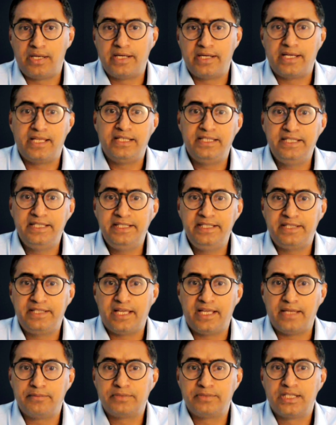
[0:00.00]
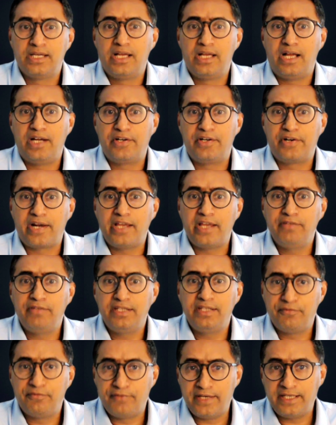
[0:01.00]
and lead times, are driving
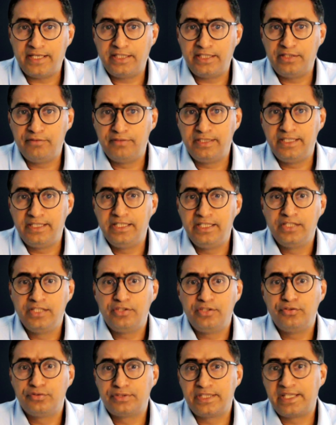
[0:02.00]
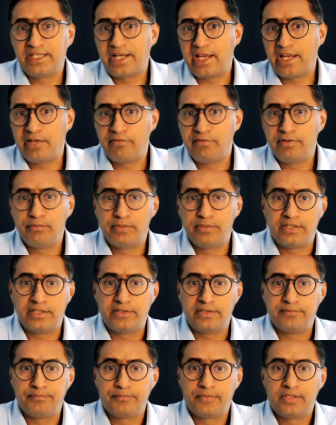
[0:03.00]
effectively using rearview mirror.
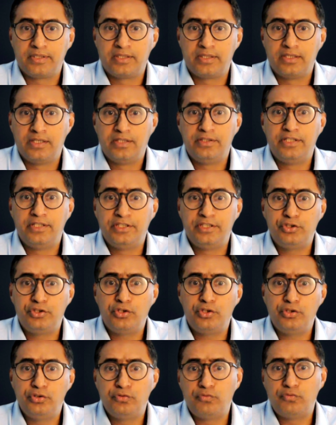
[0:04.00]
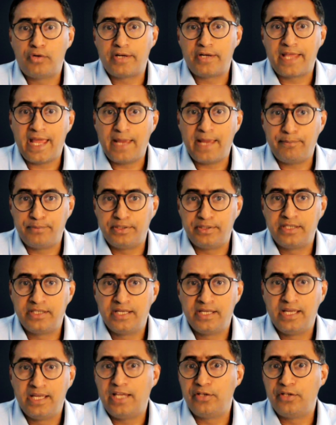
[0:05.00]
They show you what happened
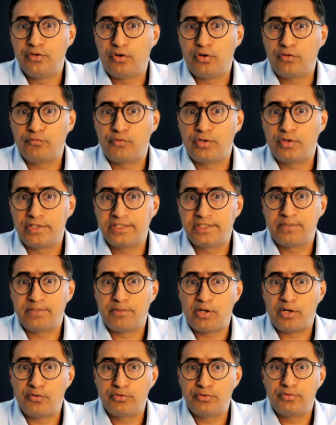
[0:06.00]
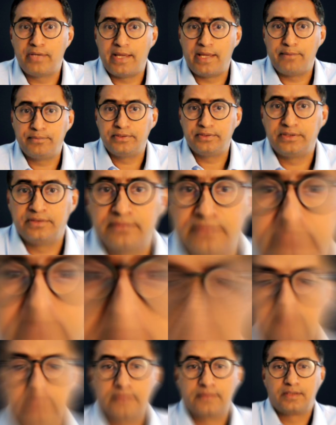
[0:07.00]
and not what is about to happen.
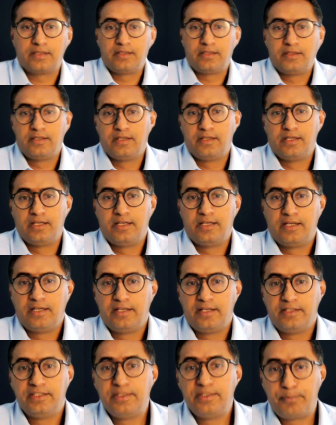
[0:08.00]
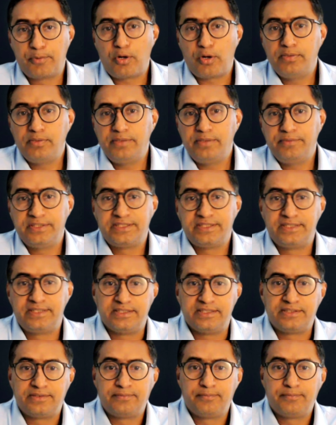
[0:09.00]
The problem is
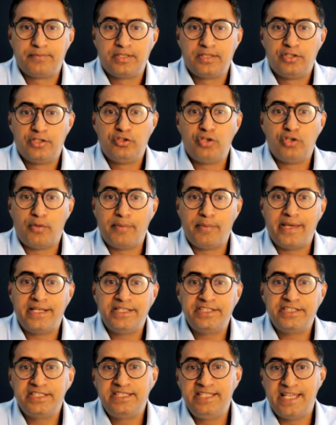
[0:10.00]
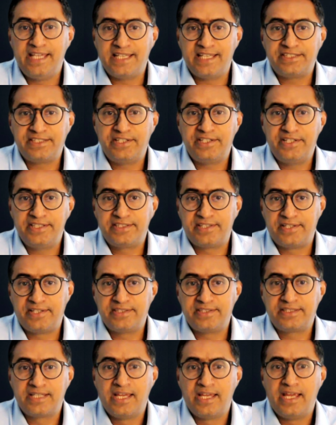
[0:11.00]
this. You're managing yesterday's
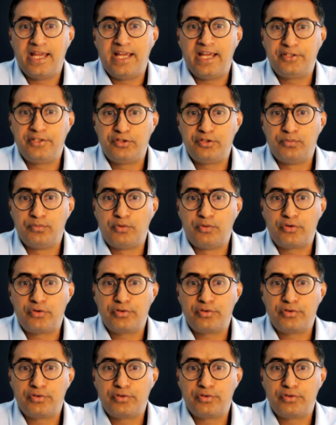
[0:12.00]
risk at tomorrow's